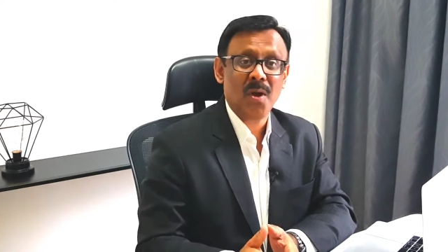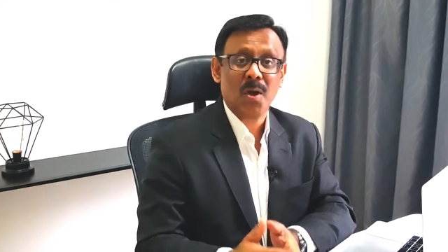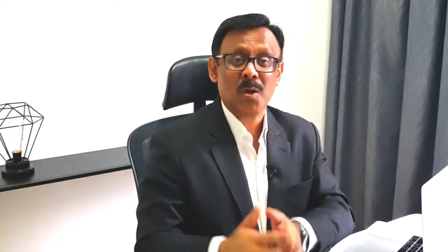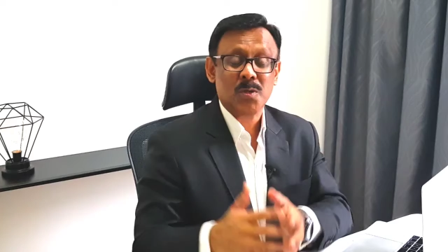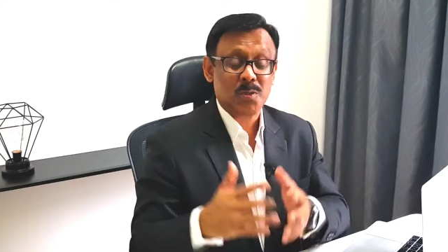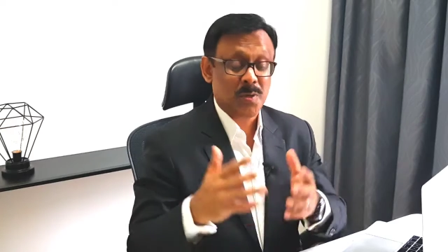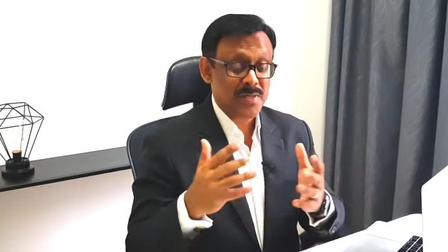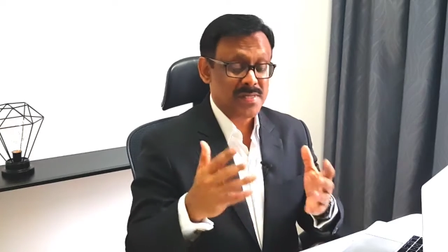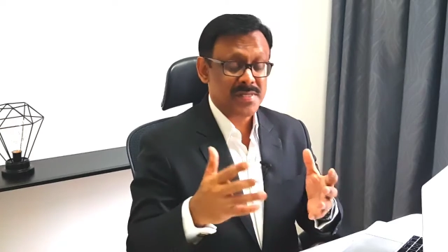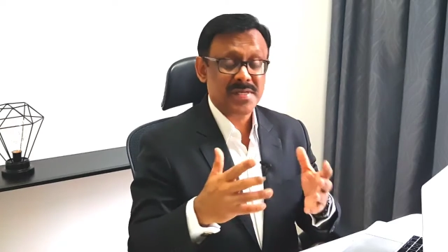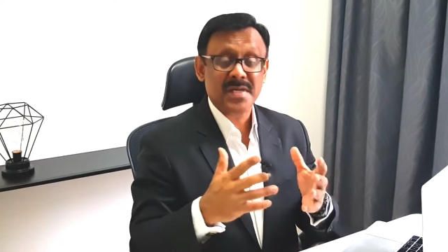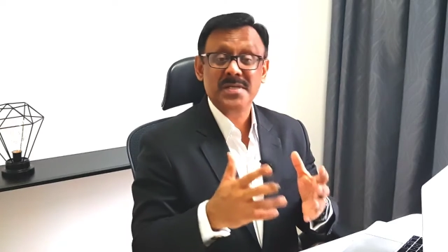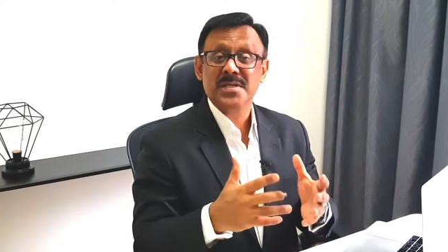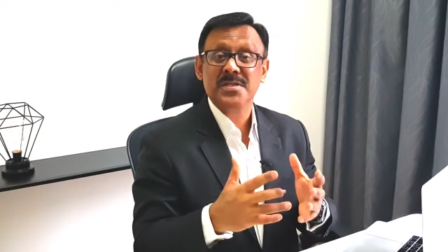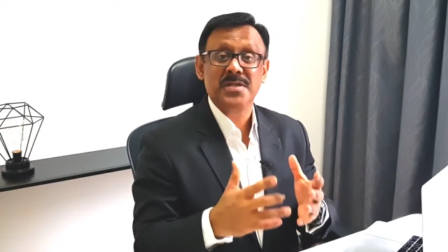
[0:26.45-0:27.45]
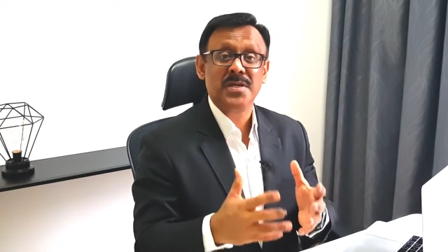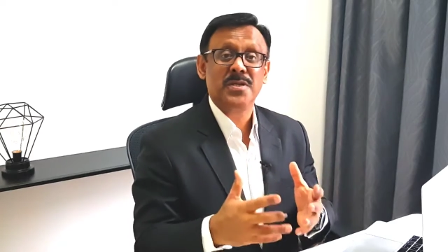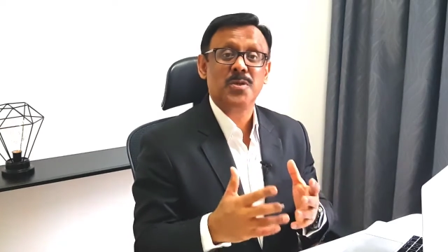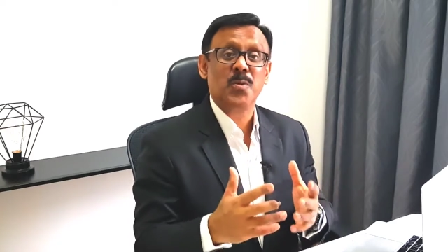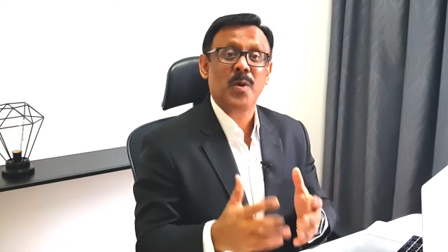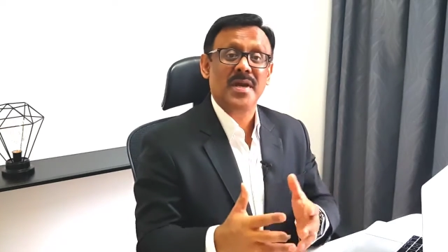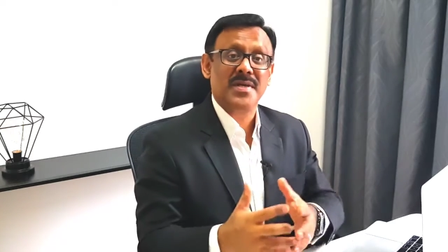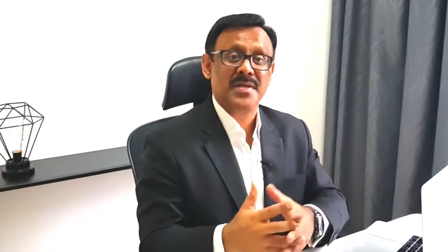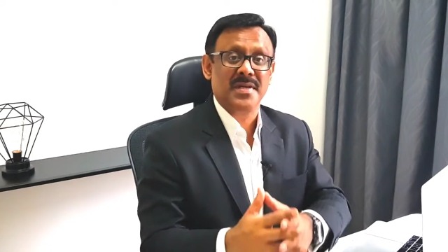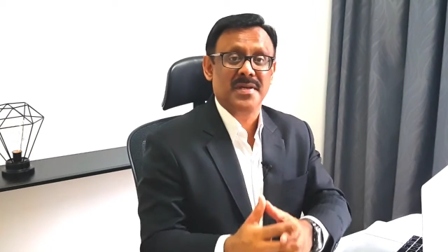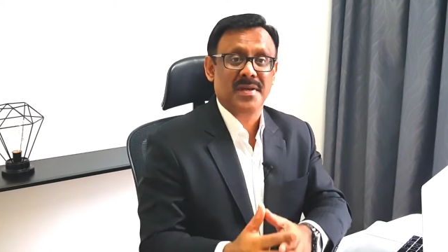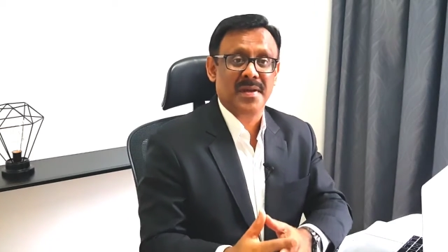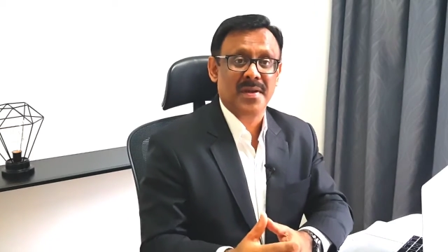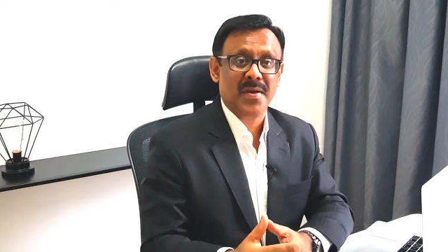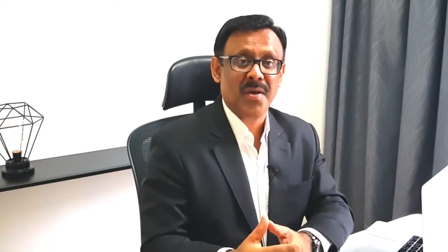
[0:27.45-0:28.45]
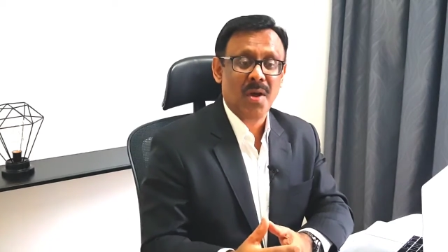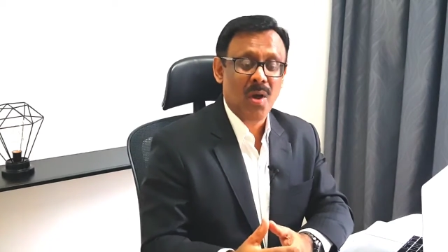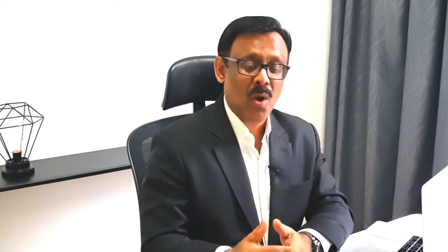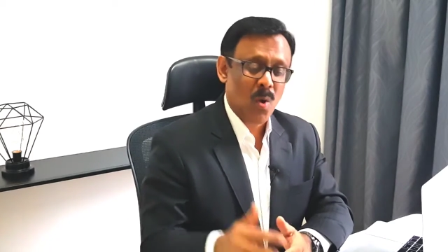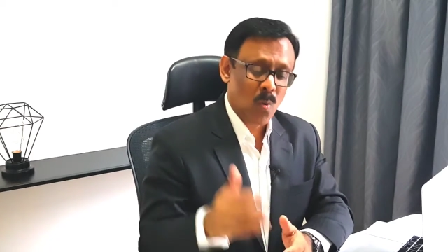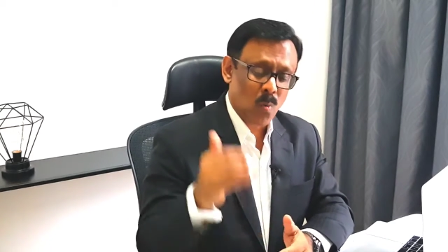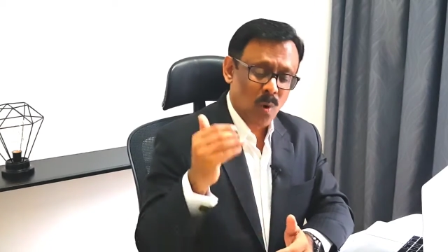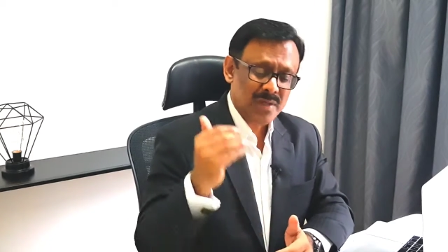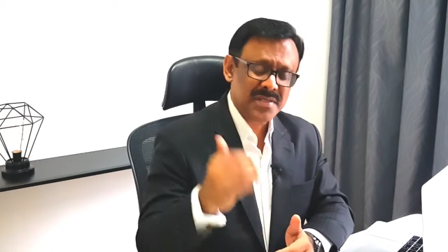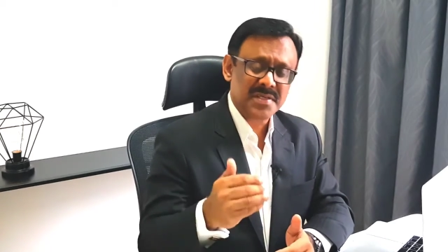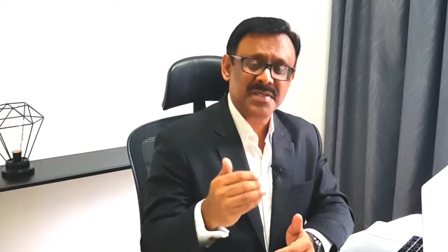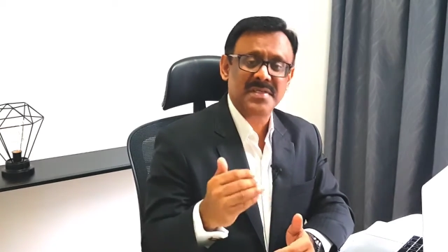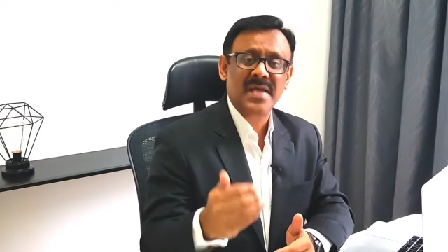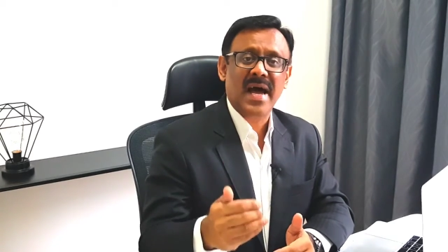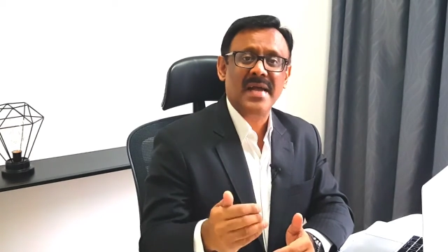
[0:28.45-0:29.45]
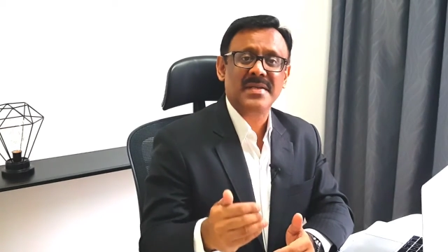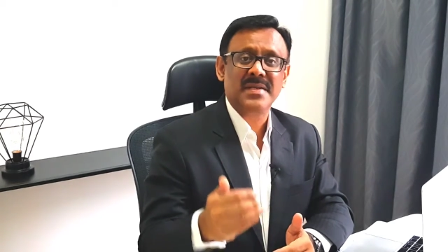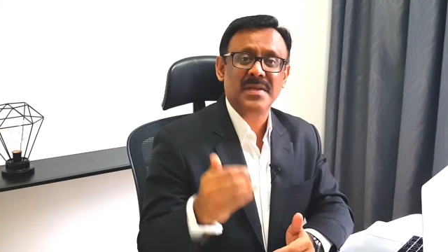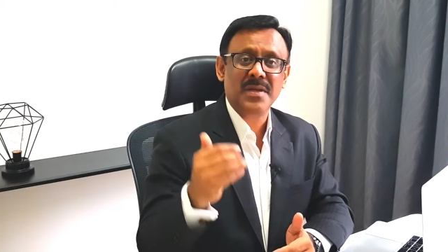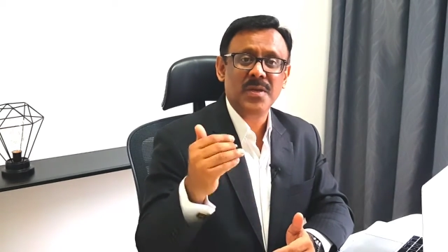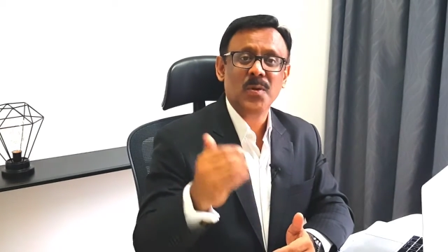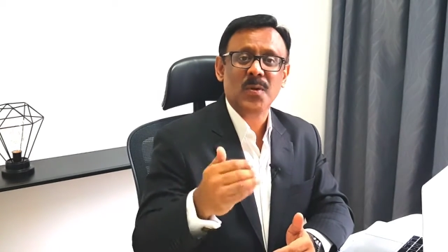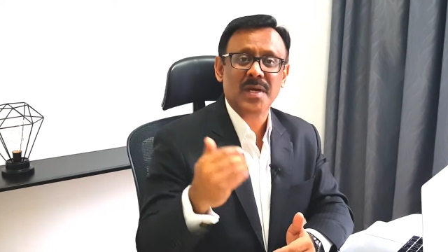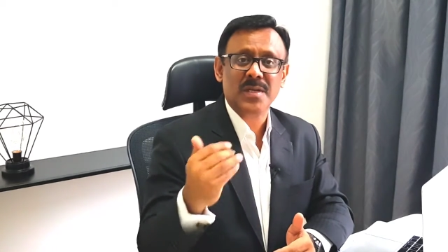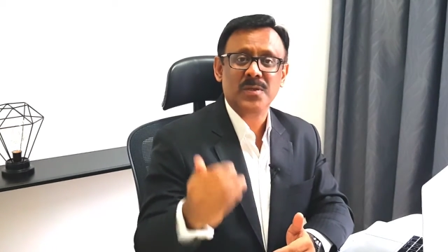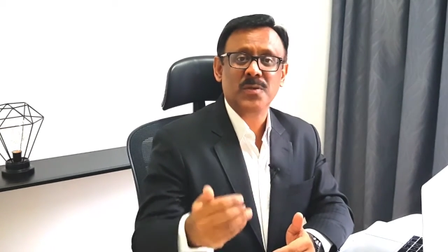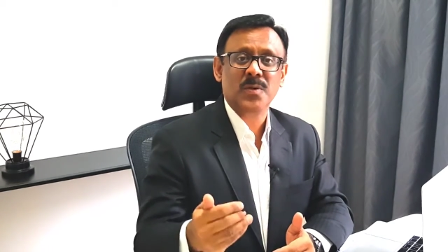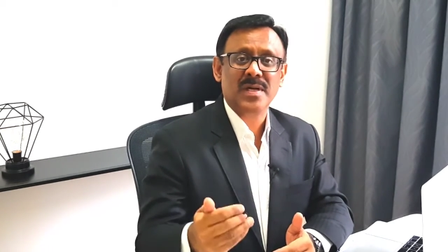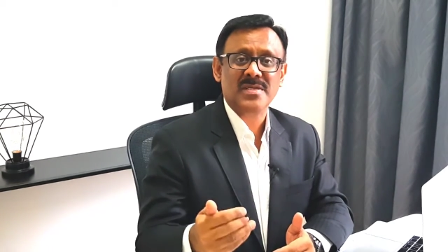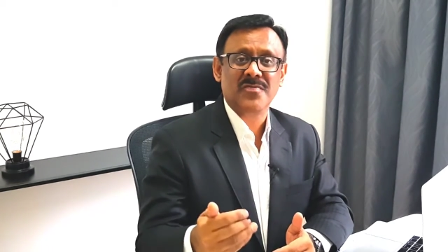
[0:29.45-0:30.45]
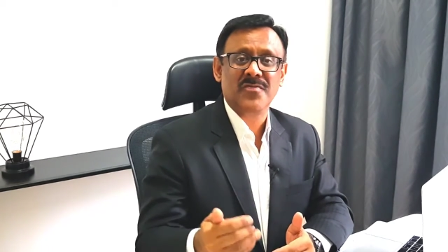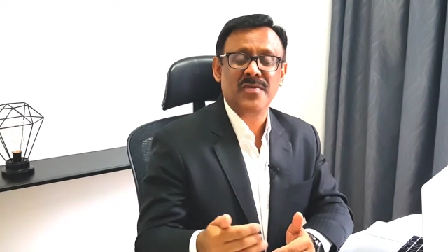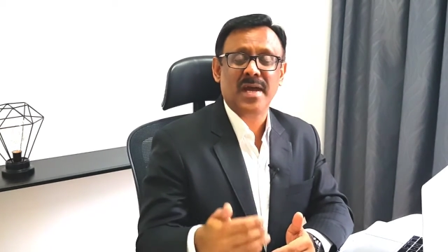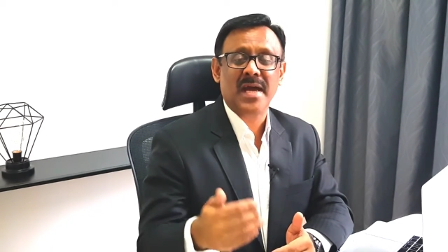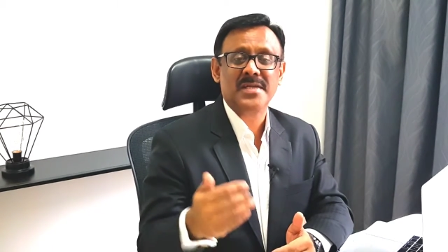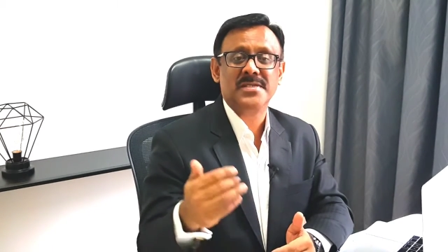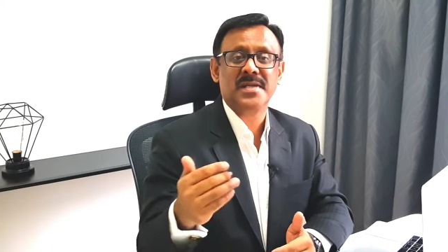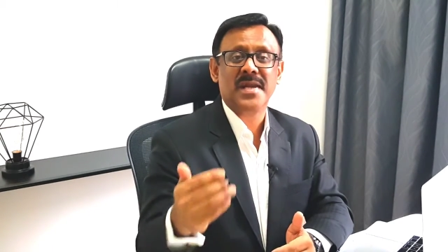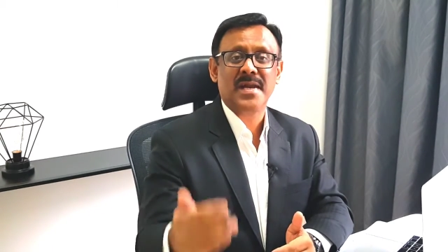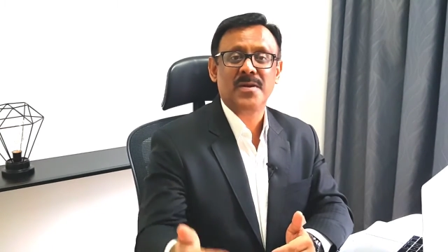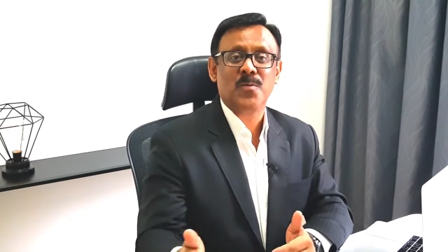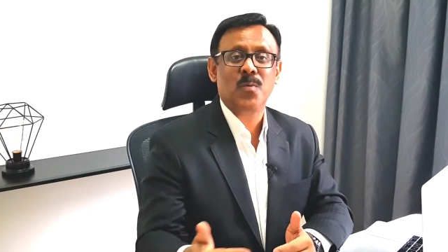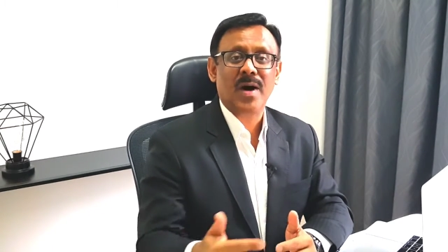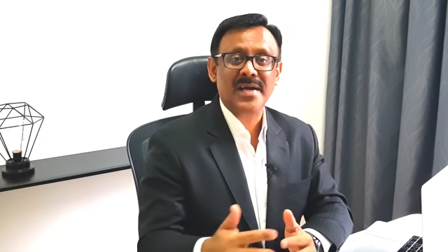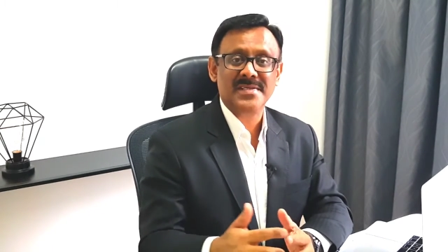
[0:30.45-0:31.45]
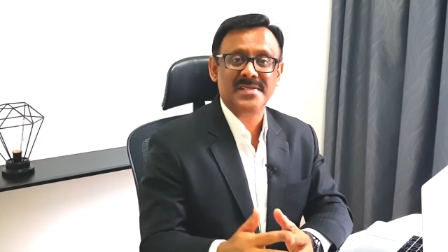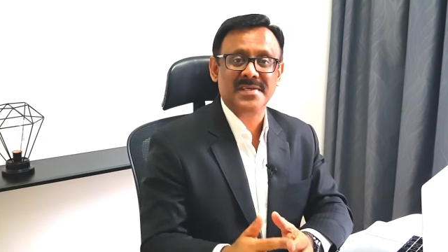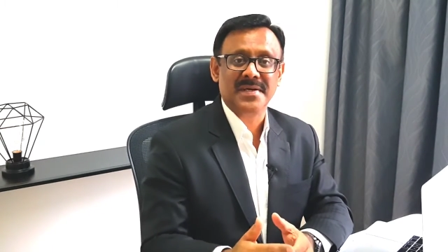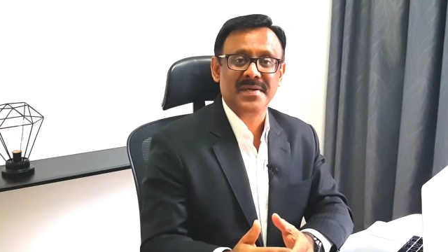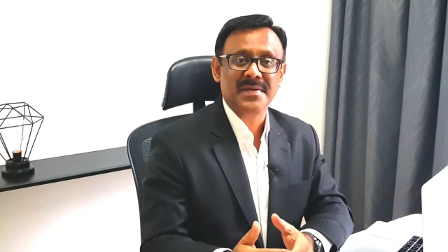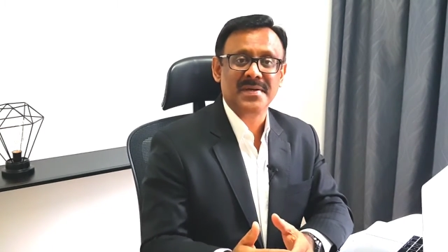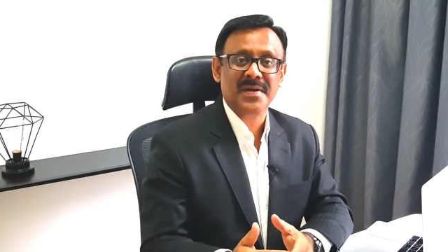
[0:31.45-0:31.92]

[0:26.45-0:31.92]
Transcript: So in such a situation, what is that you can do as a financial advisor